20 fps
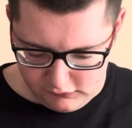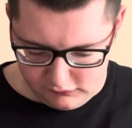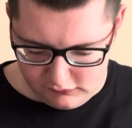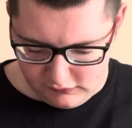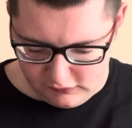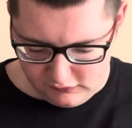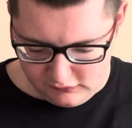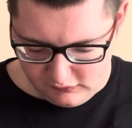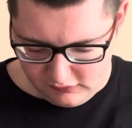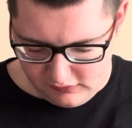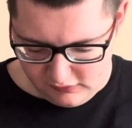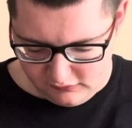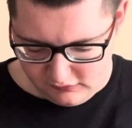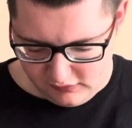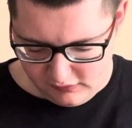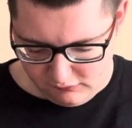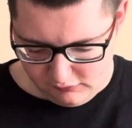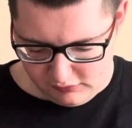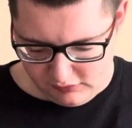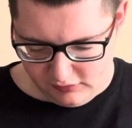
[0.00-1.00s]
so now this case
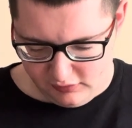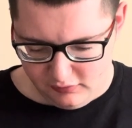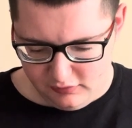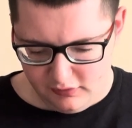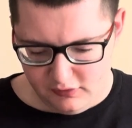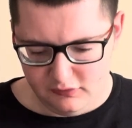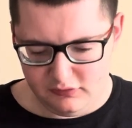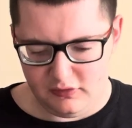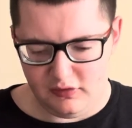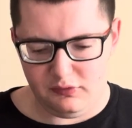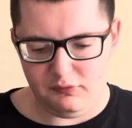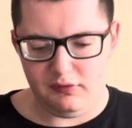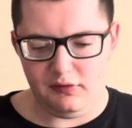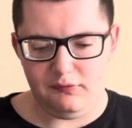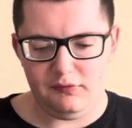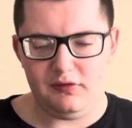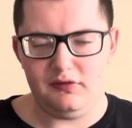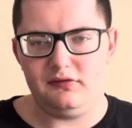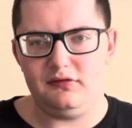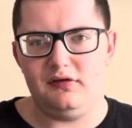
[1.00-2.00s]
can't really close all the way
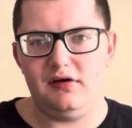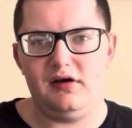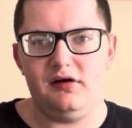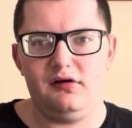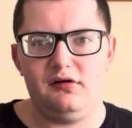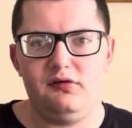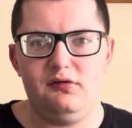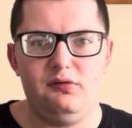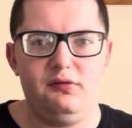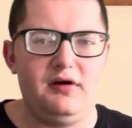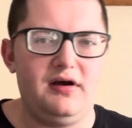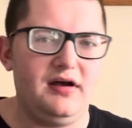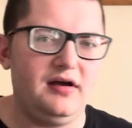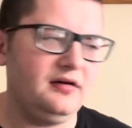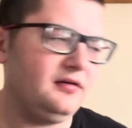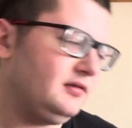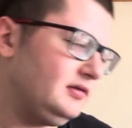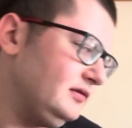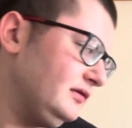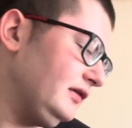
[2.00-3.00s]
because of that crack.
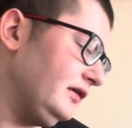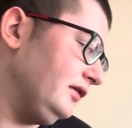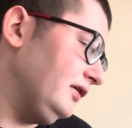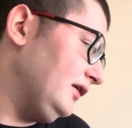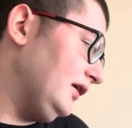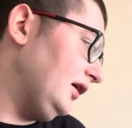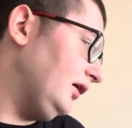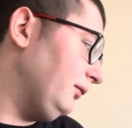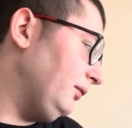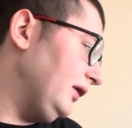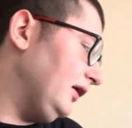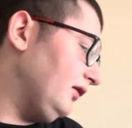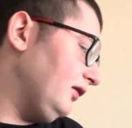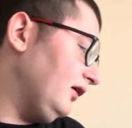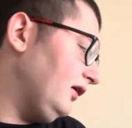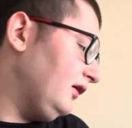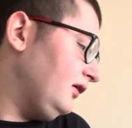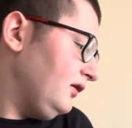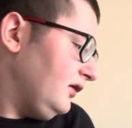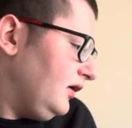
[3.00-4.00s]
It's not a big
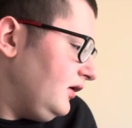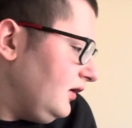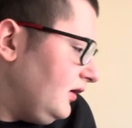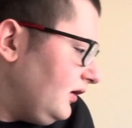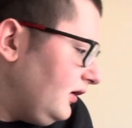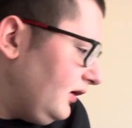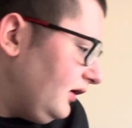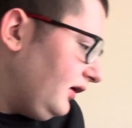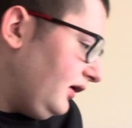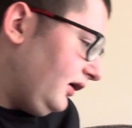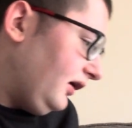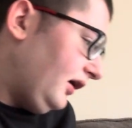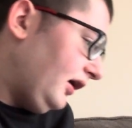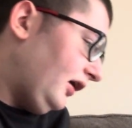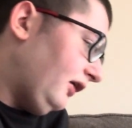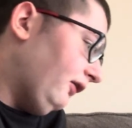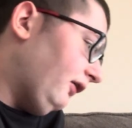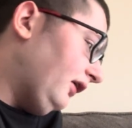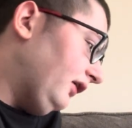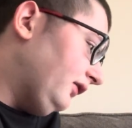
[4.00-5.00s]
deal.
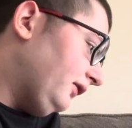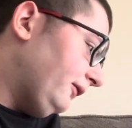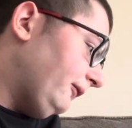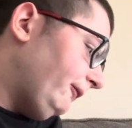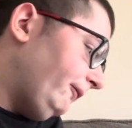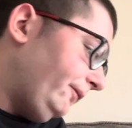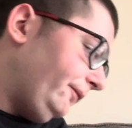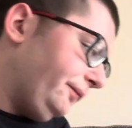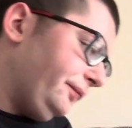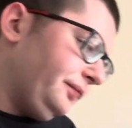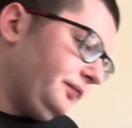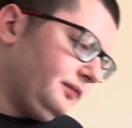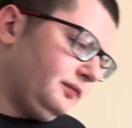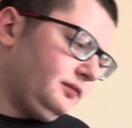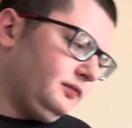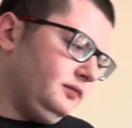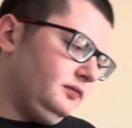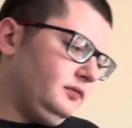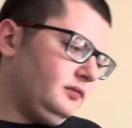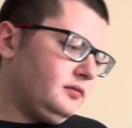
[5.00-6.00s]
Anyways,
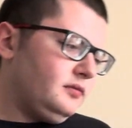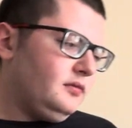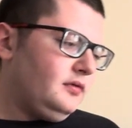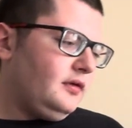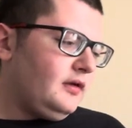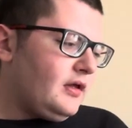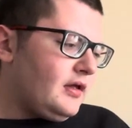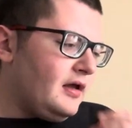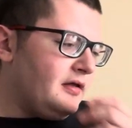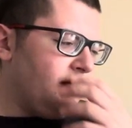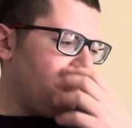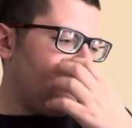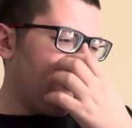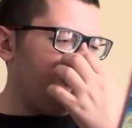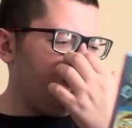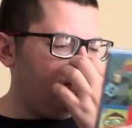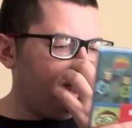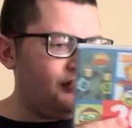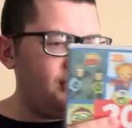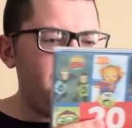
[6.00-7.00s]
and I
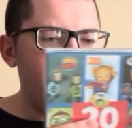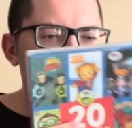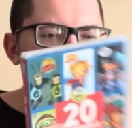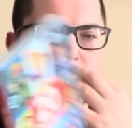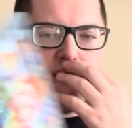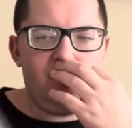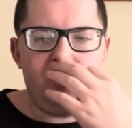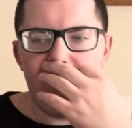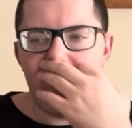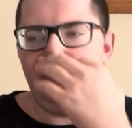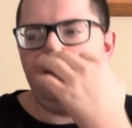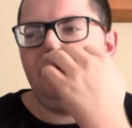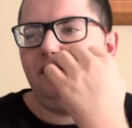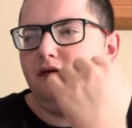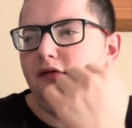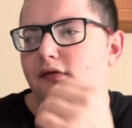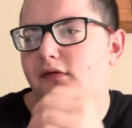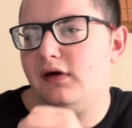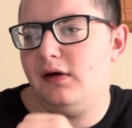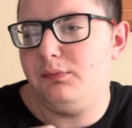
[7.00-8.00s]
have one more
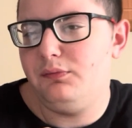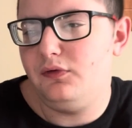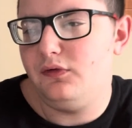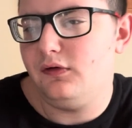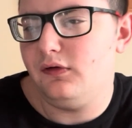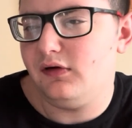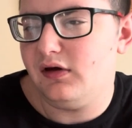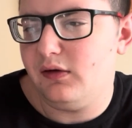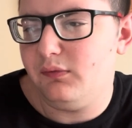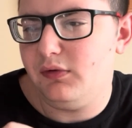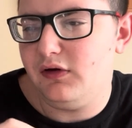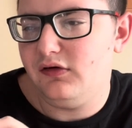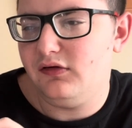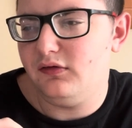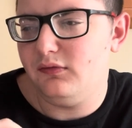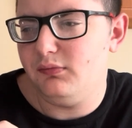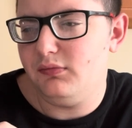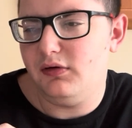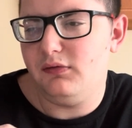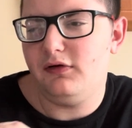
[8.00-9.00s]
just episode
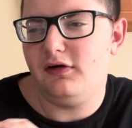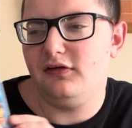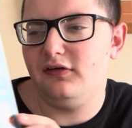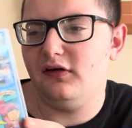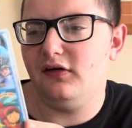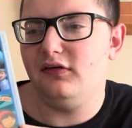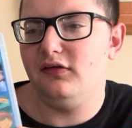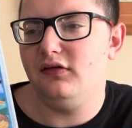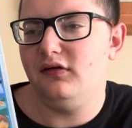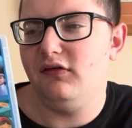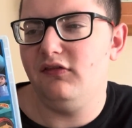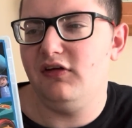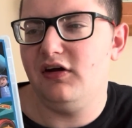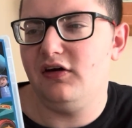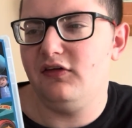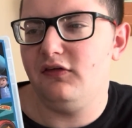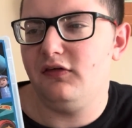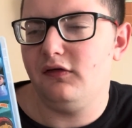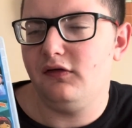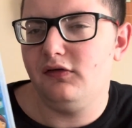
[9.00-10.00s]
compilation PBS Kids DVD.
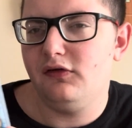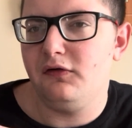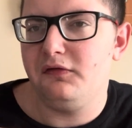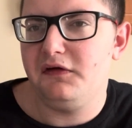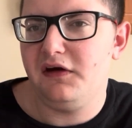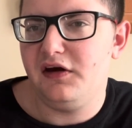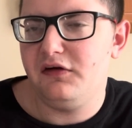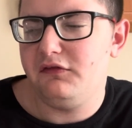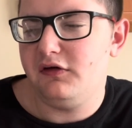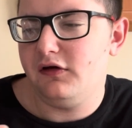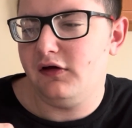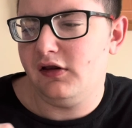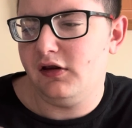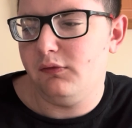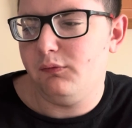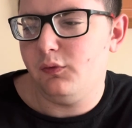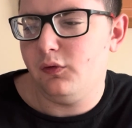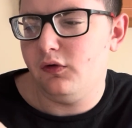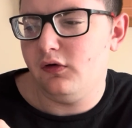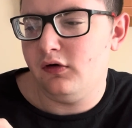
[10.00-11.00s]
I don't think I have any
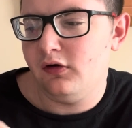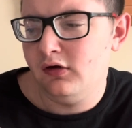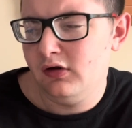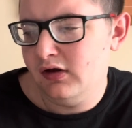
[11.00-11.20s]
more